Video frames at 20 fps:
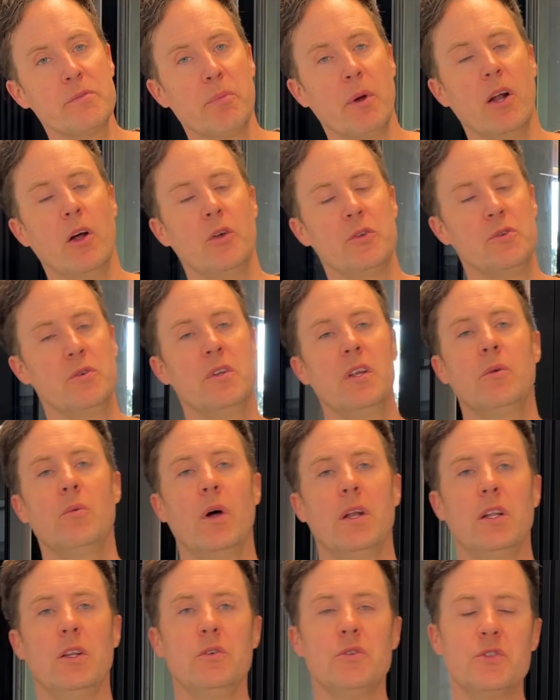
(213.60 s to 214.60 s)
but also didn't
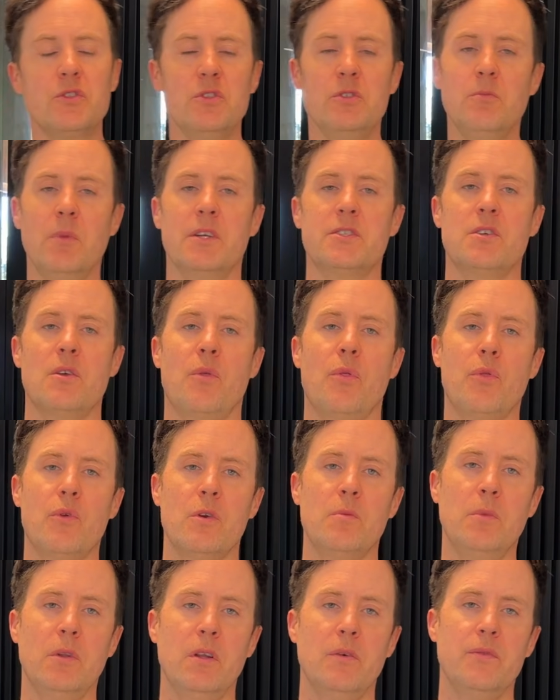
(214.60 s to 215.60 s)
want to lose too much
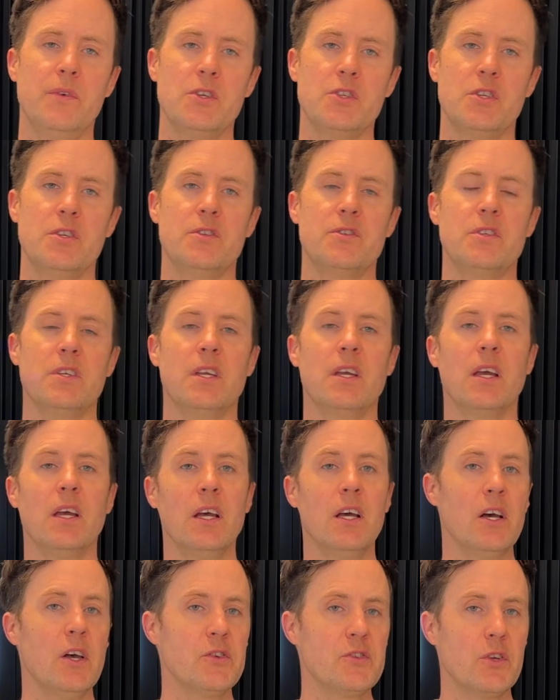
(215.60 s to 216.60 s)
thermal efficiency.
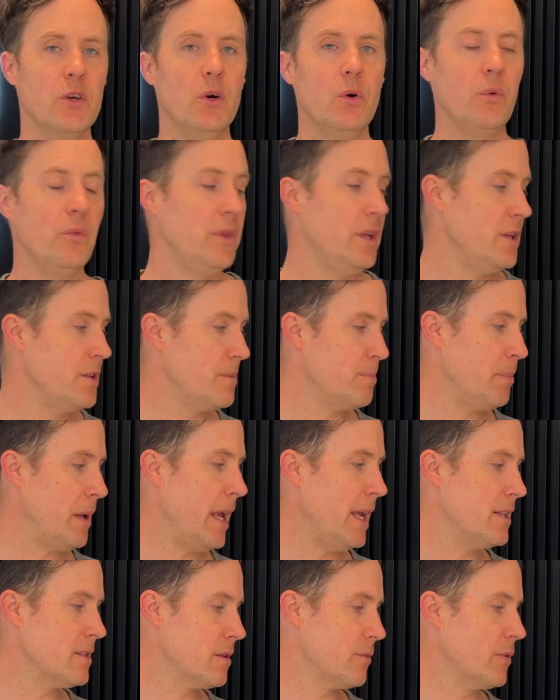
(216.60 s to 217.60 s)
So these
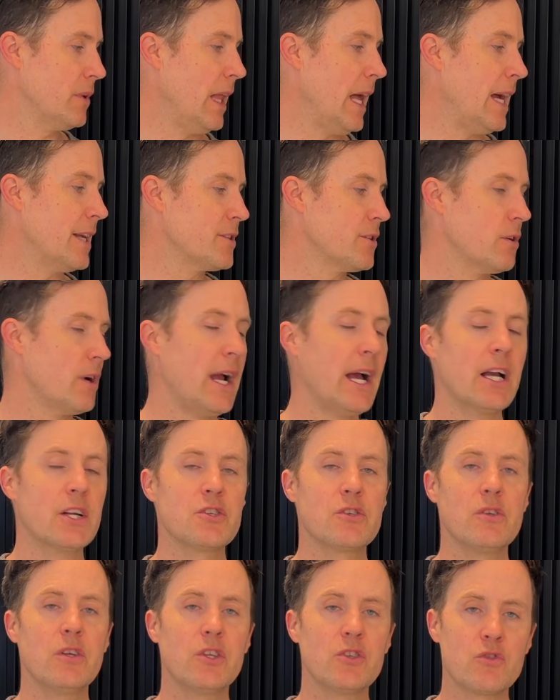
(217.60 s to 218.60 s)
panes of glass are
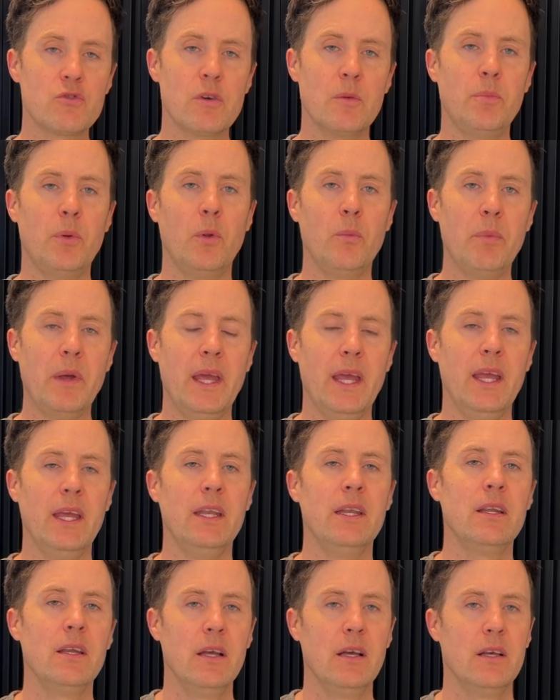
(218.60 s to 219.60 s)
actually triple
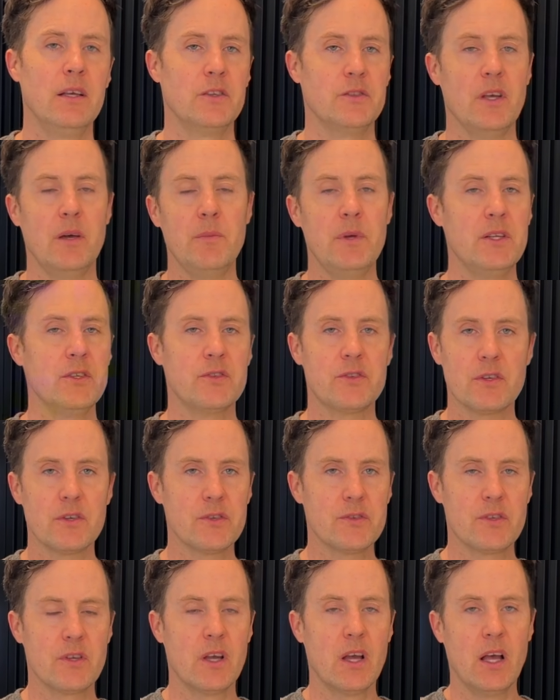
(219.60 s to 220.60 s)
pane. So that means
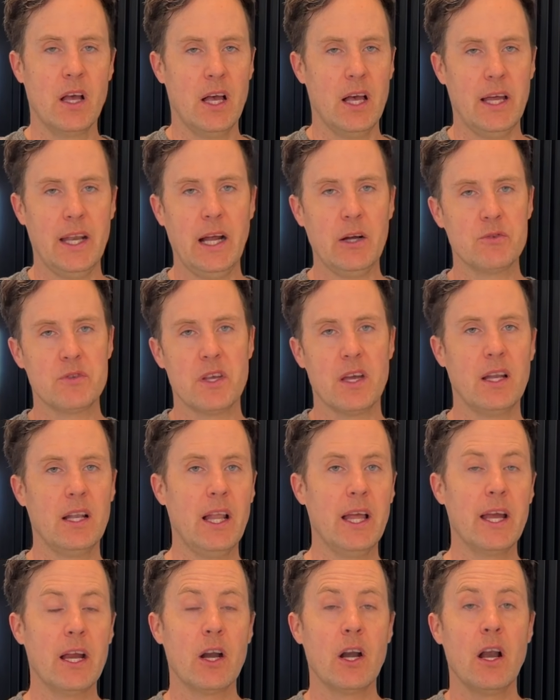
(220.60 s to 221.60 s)
there's an outside
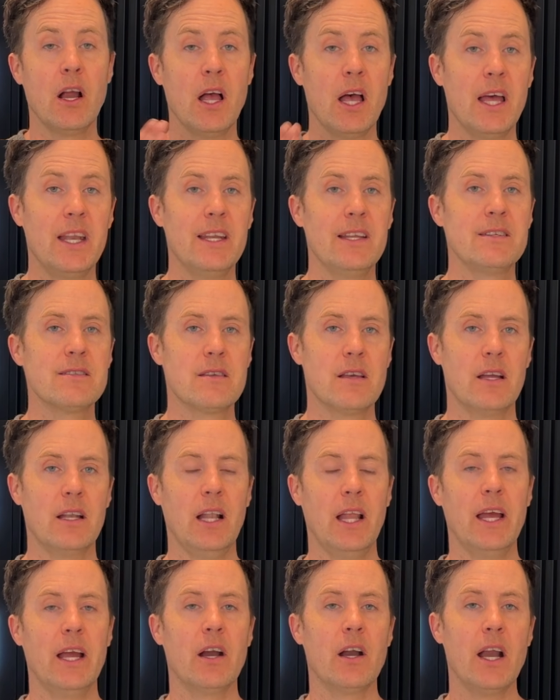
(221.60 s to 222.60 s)
layer, an inside
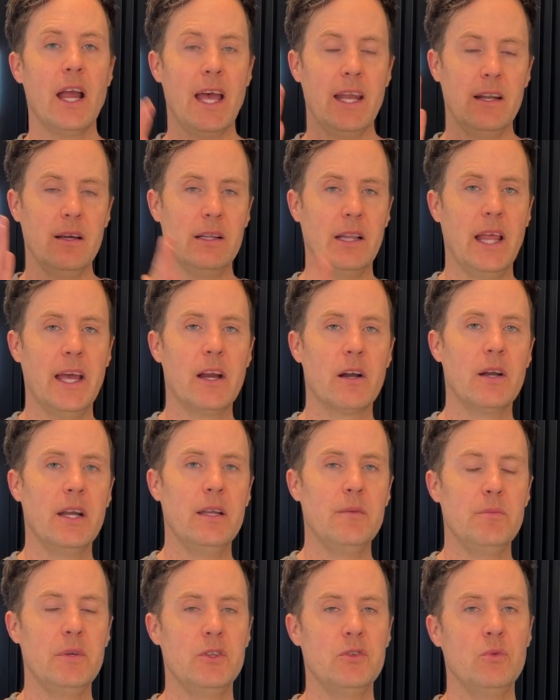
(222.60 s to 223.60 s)
layer, and a layer
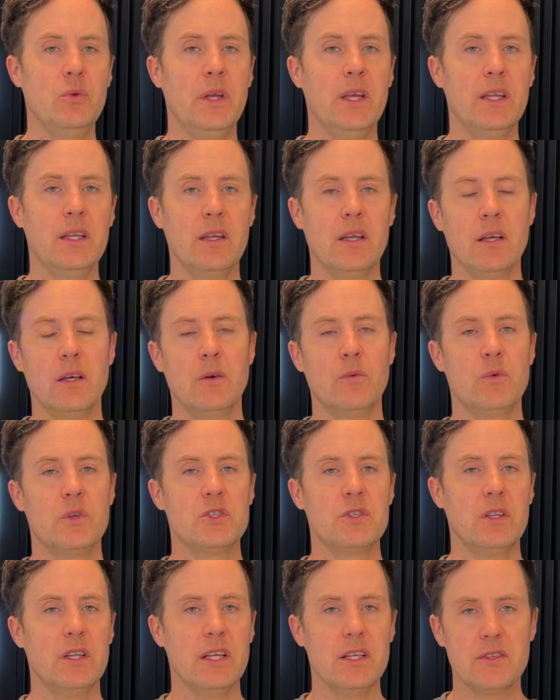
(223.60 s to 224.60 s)
in between,
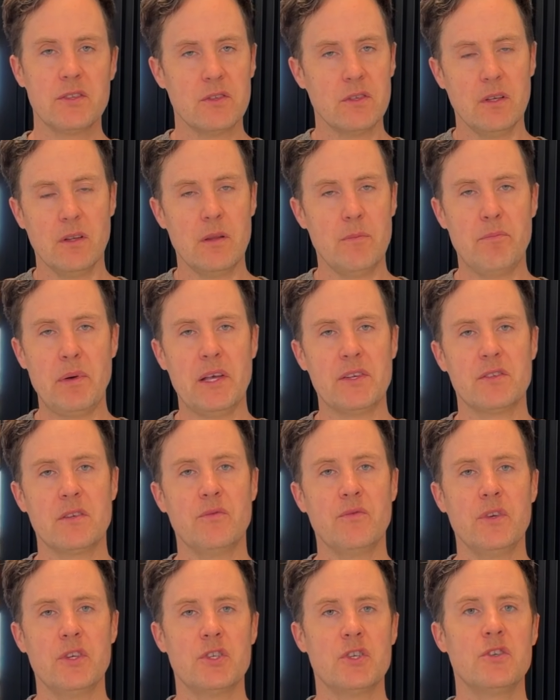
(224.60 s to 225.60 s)
which leads to the best
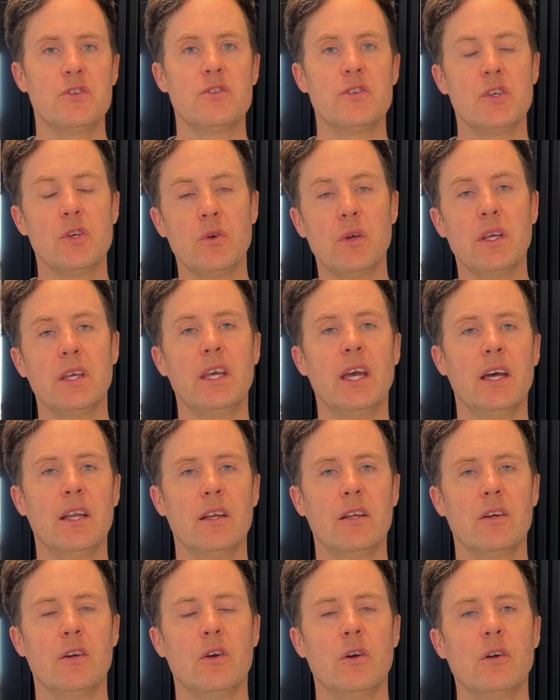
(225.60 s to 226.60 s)
efficiency you can
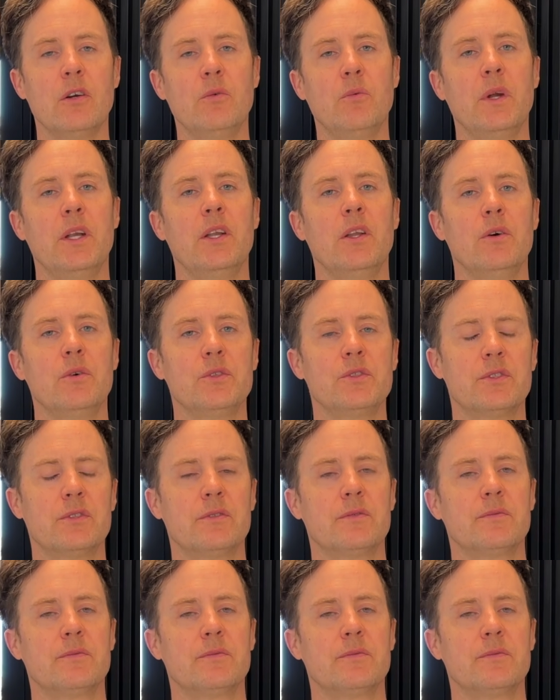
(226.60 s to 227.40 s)
get in current windows.